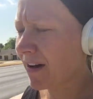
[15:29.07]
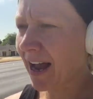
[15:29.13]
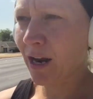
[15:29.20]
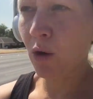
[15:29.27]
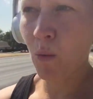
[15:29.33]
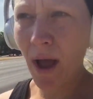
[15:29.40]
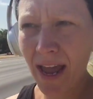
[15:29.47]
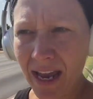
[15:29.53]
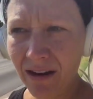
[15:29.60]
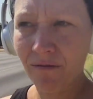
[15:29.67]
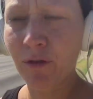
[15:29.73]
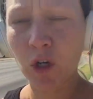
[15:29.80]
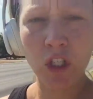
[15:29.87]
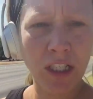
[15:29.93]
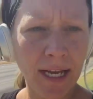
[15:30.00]
final weigh-in
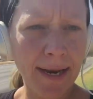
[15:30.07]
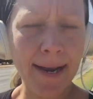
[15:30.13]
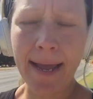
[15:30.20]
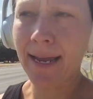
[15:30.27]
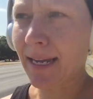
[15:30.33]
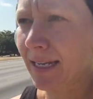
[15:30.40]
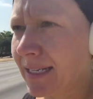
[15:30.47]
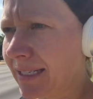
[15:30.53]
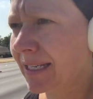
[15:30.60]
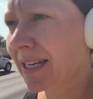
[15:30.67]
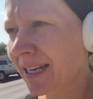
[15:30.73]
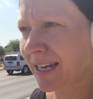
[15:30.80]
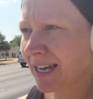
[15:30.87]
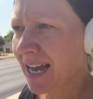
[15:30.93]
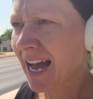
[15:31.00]
for Sunday is.
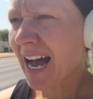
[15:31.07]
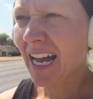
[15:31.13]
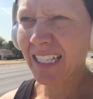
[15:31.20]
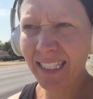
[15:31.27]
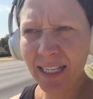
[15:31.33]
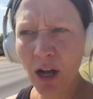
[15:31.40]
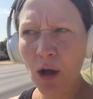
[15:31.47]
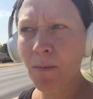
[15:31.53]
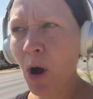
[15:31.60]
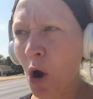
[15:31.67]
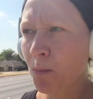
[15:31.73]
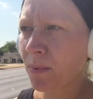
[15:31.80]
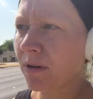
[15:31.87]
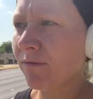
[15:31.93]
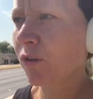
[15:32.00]
I still am
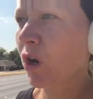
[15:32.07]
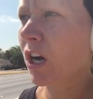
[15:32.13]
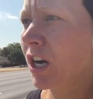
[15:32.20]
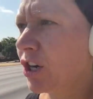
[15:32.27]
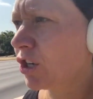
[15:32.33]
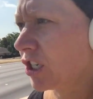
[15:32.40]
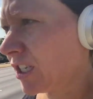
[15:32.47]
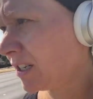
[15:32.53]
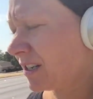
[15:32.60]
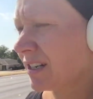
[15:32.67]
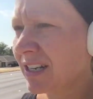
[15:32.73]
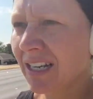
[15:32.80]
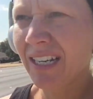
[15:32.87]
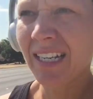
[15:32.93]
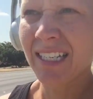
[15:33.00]
hoping for
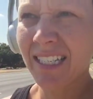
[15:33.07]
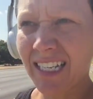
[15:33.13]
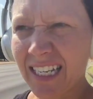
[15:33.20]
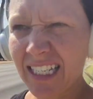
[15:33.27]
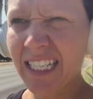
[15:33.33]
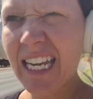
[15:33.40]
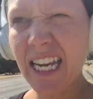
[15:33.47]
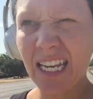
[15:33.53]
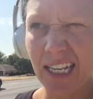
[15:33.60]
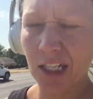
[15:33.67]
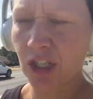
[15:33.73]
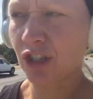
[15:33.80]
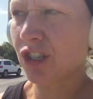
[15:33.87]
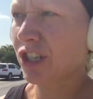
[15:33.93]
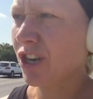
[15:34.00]

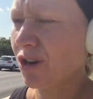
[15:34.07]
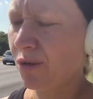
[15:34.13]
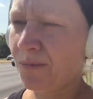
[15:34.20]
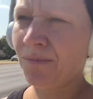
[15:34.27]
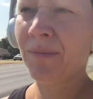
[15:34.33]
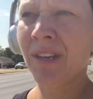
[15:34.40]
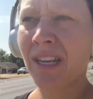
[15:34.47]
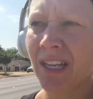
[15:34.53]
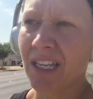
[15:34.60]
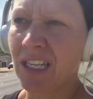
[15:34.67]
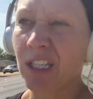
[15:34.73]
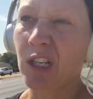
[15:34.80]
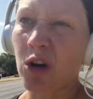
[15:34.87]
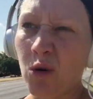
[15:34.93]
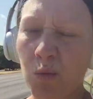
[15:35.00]
116-ish or so.
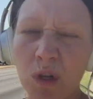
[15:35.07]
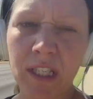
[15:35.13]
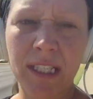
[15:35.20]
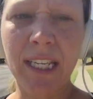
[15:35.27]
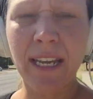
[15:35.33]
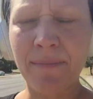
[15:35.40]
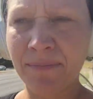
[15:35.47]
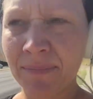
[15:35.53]
So we'll see.